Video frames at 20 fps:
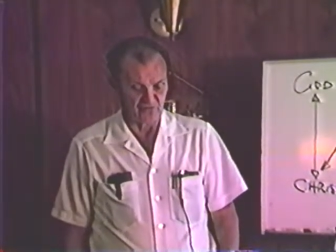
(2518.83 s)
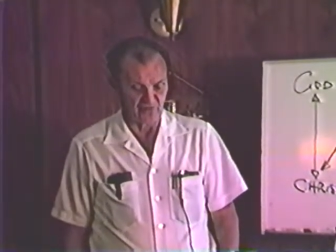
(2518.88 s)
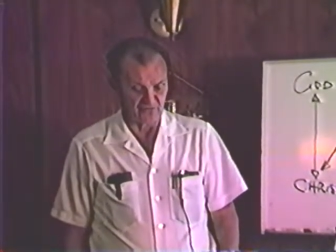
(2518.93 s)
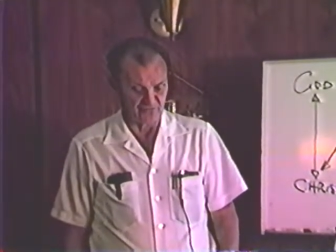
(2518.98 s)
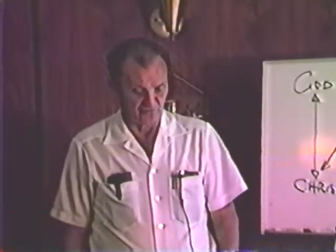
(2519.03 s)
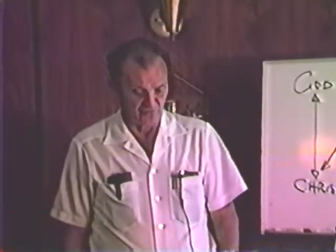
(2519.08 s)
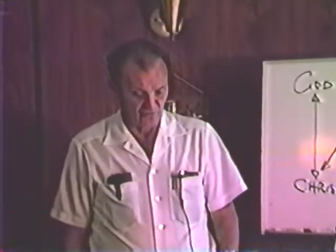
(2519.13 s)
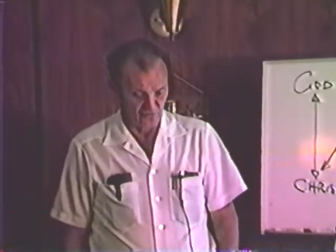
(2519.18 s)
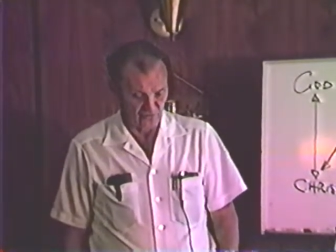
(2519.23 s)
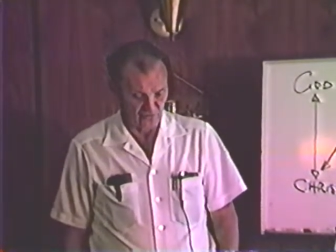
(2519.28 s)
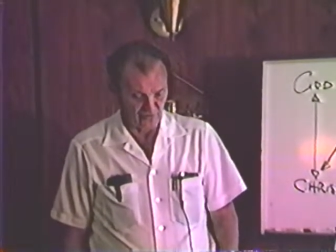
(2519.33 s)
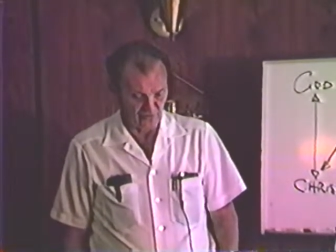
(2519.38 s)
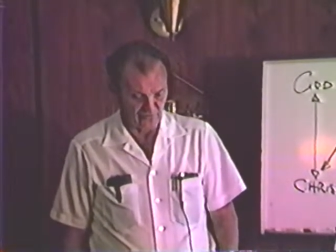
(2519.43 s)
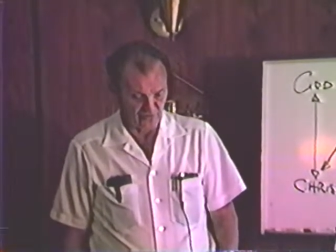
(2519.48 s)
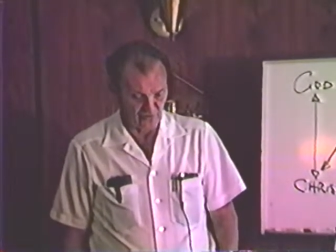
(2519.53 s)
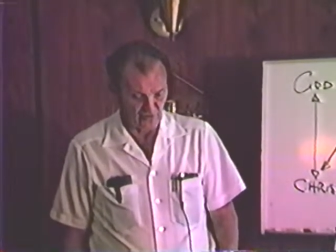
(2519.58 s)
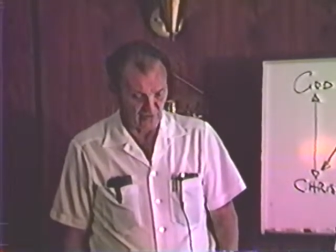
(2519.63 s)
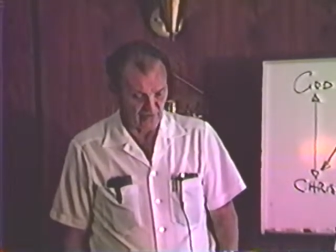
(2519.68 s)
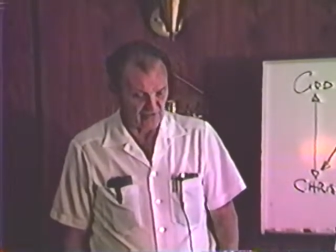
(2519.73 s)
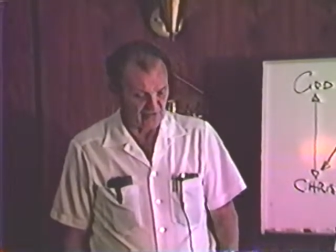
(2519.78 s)
that the law of
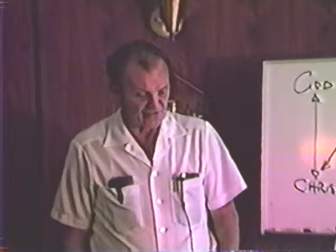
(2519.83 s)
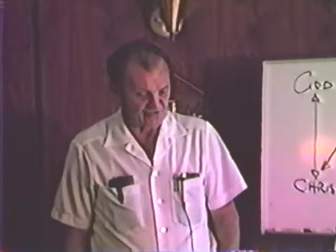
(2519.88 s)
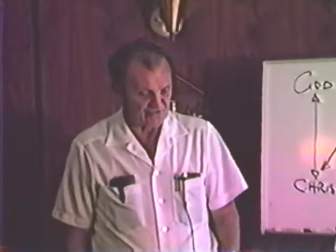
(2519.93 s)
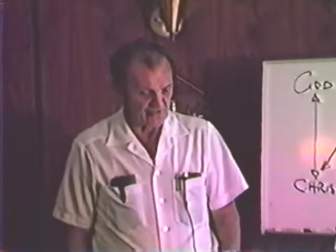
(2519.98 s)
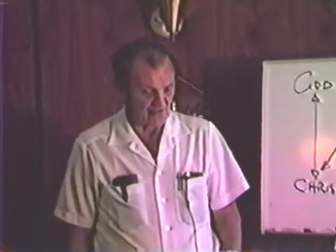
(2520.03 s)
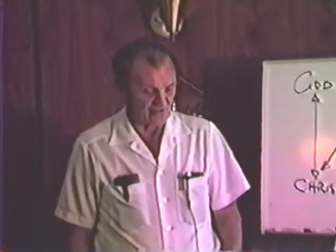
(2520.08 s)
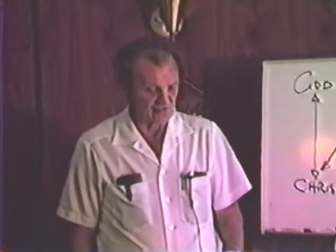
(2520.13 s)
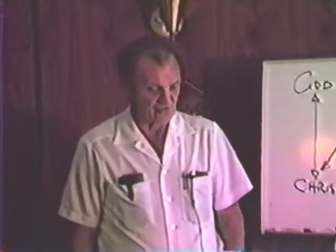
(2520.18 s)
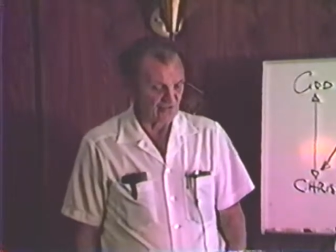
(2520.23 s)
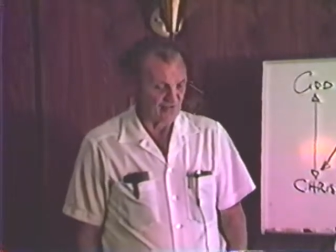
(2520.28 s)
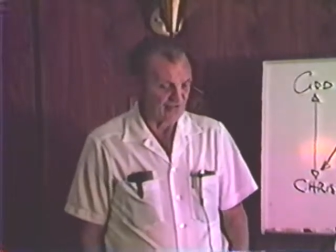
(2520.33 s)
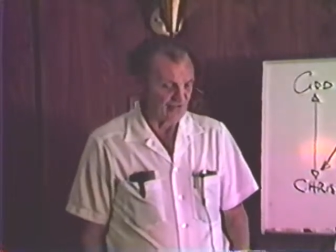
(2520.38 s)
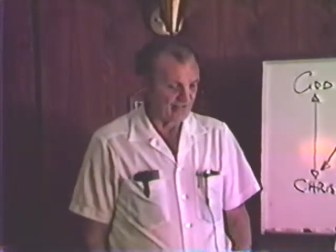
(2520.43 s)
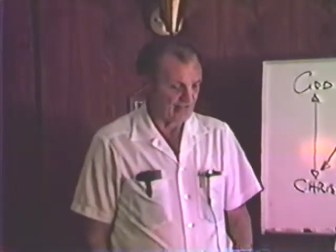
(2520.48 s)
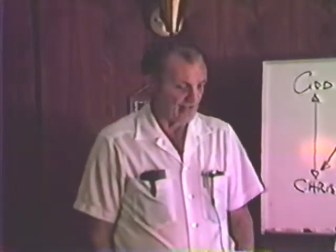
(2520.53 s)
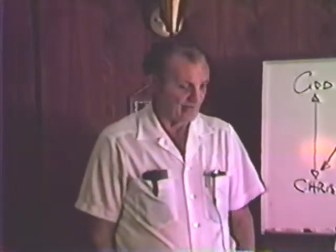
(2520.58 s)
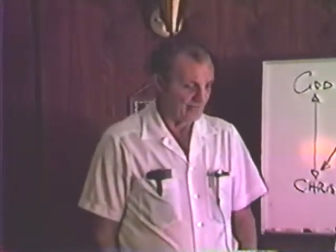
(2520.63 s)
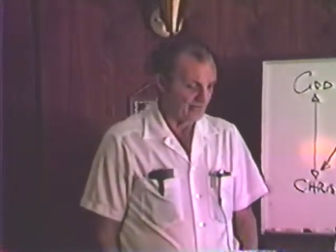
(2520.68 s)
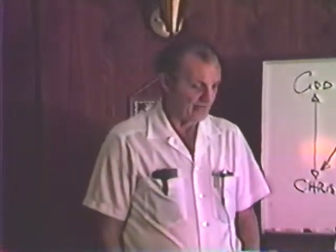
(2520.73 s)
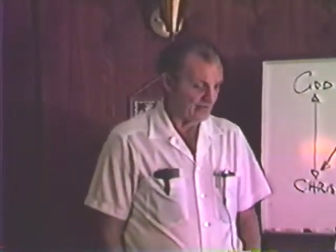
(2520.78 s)
God is, Thou shalt
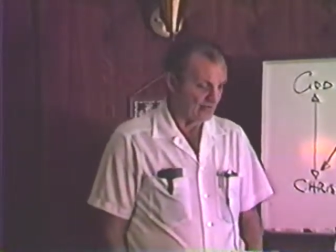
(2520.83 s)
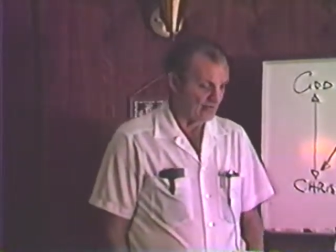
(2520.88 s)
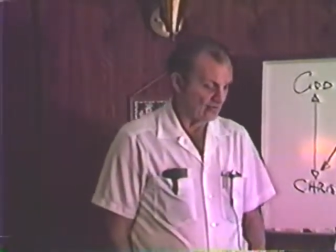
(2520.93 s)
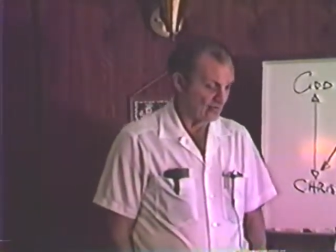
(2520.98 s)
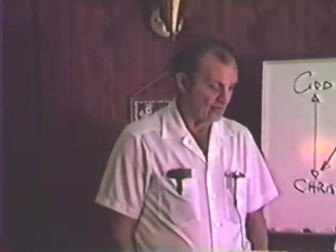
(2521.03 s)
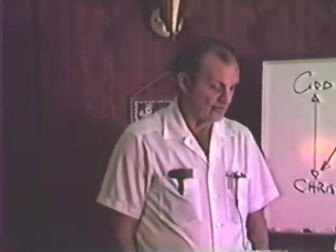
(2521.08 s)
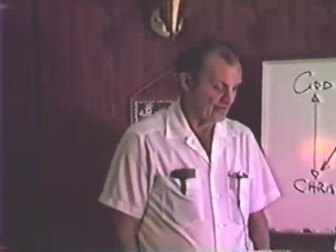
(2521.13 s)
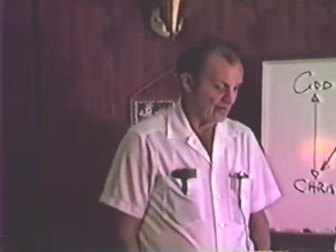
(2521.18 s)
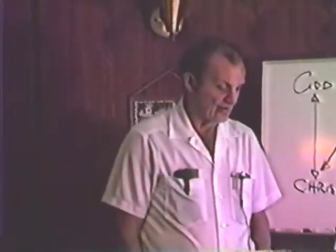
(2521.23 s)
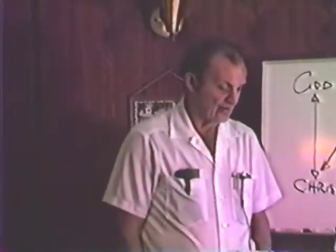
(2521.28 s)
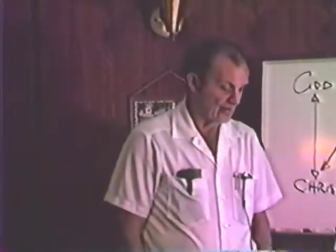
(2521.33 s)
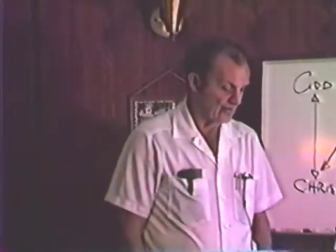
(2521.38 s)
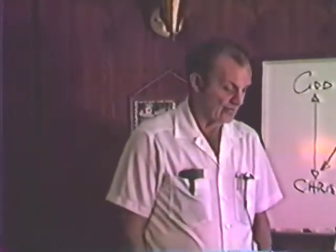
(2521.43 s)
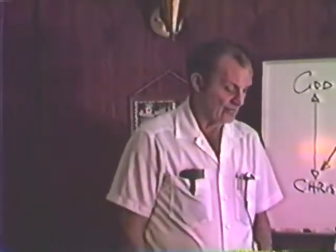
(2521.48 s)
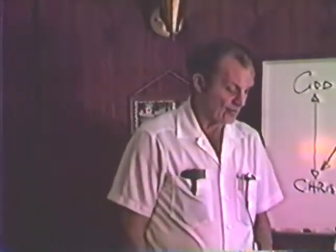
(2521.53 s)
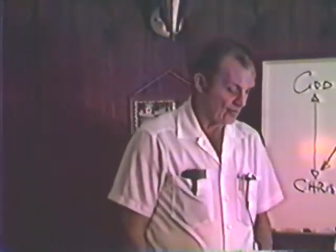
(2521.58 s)
love the Lord thy God